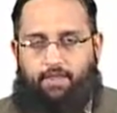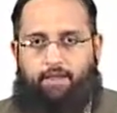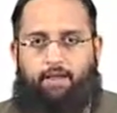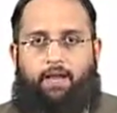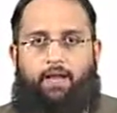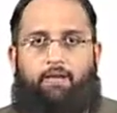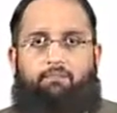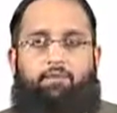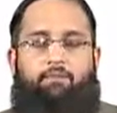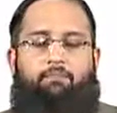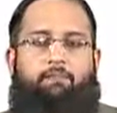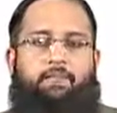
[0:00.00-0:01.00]
and
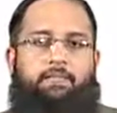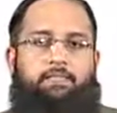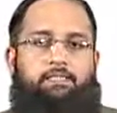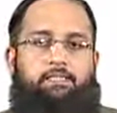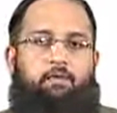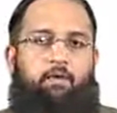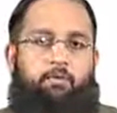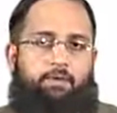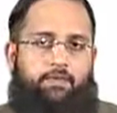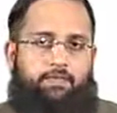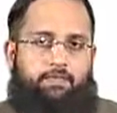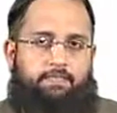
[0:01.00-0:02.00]
will place
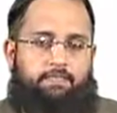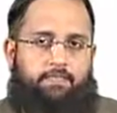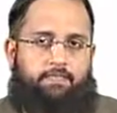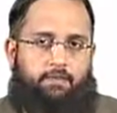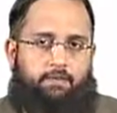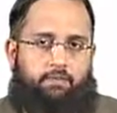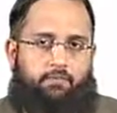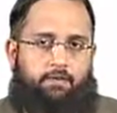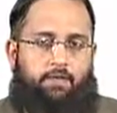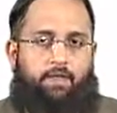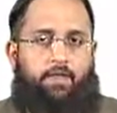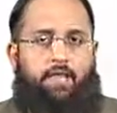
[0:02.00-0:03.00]
operating system
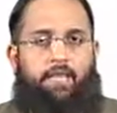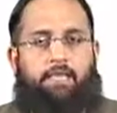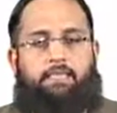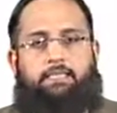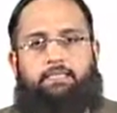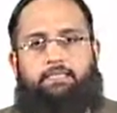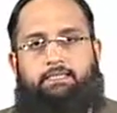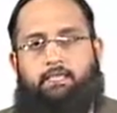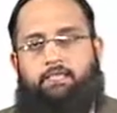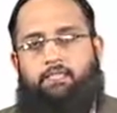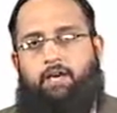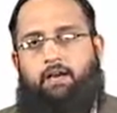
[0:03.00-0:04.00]
in
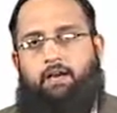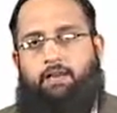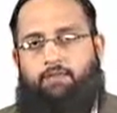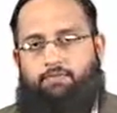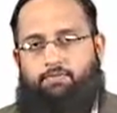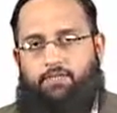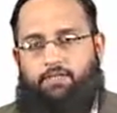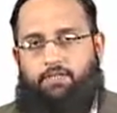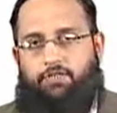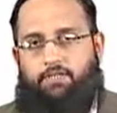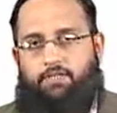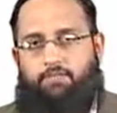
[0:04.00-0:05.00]
such a
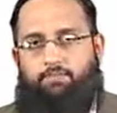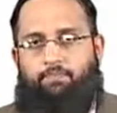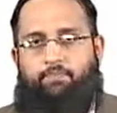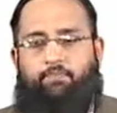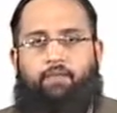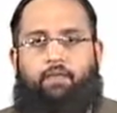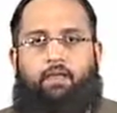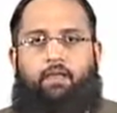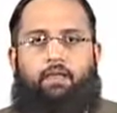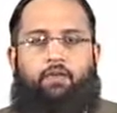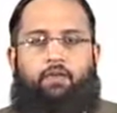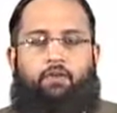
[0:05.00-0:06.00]
classification.
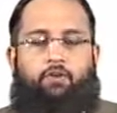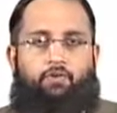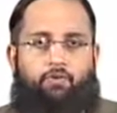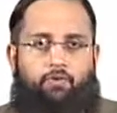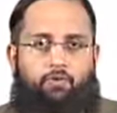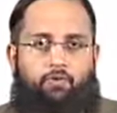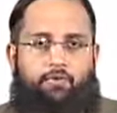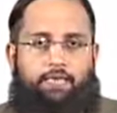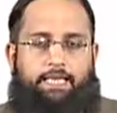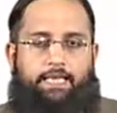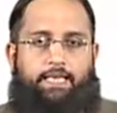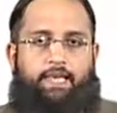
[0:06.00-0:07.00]
You know
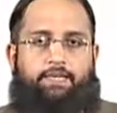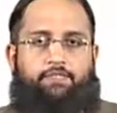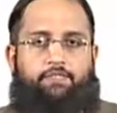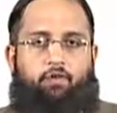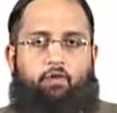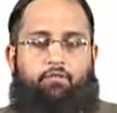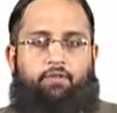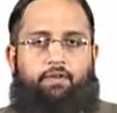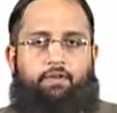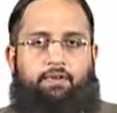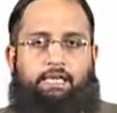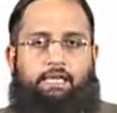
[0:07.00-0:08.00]
that
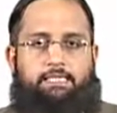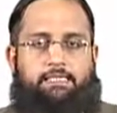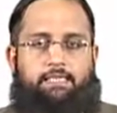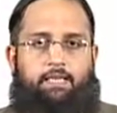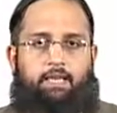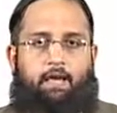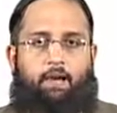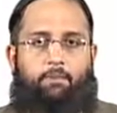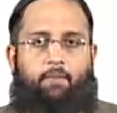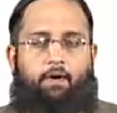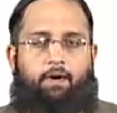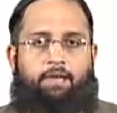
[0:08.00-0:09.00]
software is a
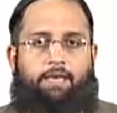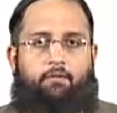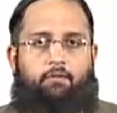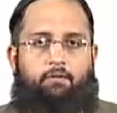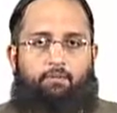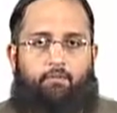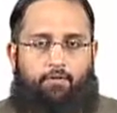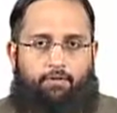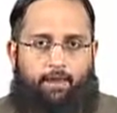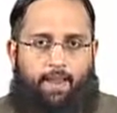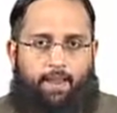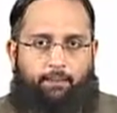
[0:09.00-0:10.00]
particular
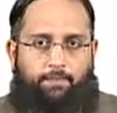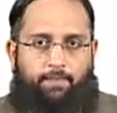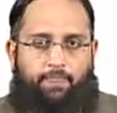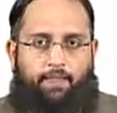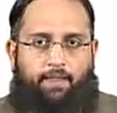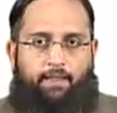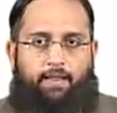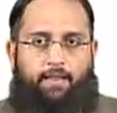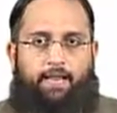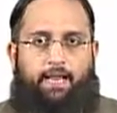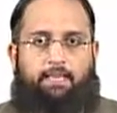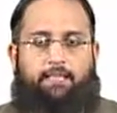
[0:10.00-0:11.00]
program
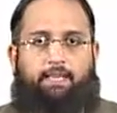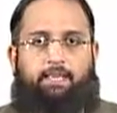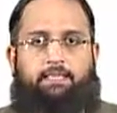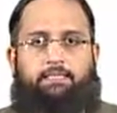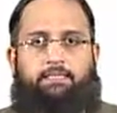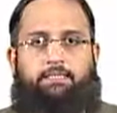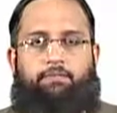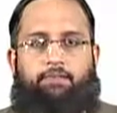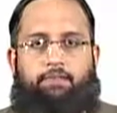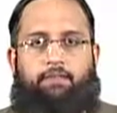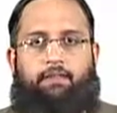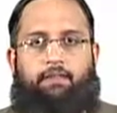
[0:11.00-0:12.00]
that is
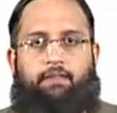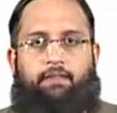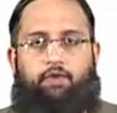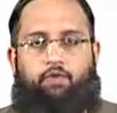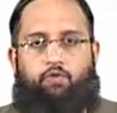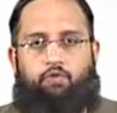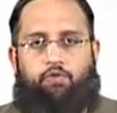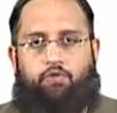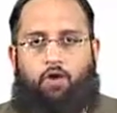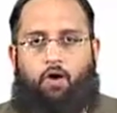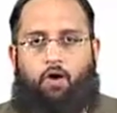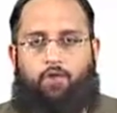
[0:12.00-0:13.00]
written to
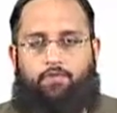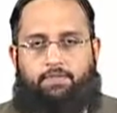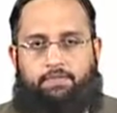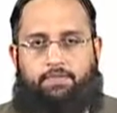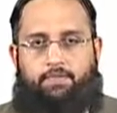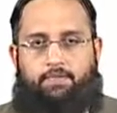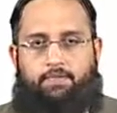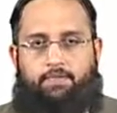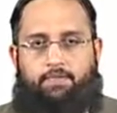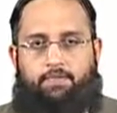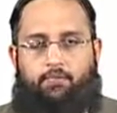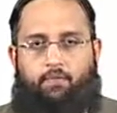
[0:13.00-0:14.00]
solve
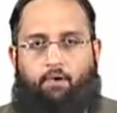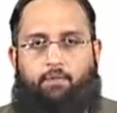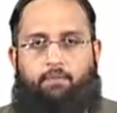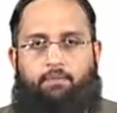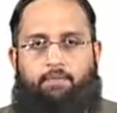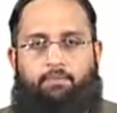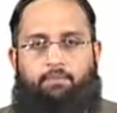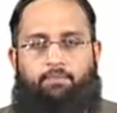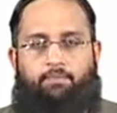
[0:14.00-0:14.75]
certain problem